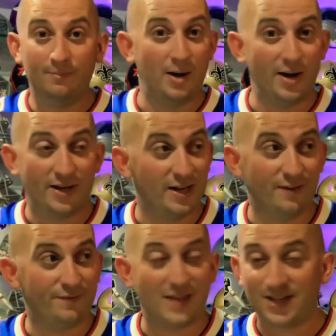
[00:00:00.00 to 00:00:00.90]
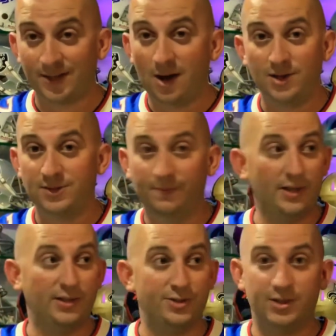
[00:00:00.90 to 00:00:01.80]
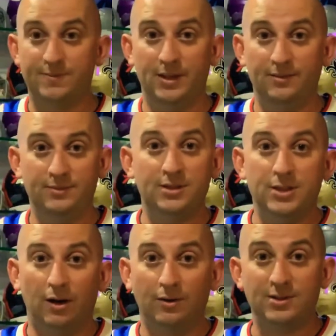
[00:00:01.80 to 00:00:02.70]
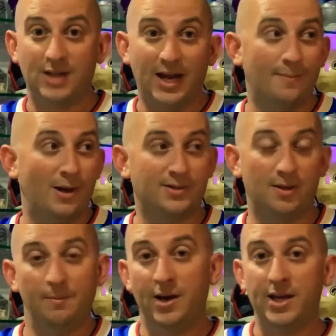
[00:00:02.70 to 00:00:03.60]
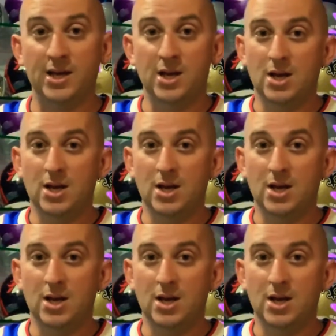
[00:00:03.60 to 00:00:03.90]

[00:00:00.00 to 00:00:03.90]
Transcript: but if that's an awesome thing to just be saying about somebody.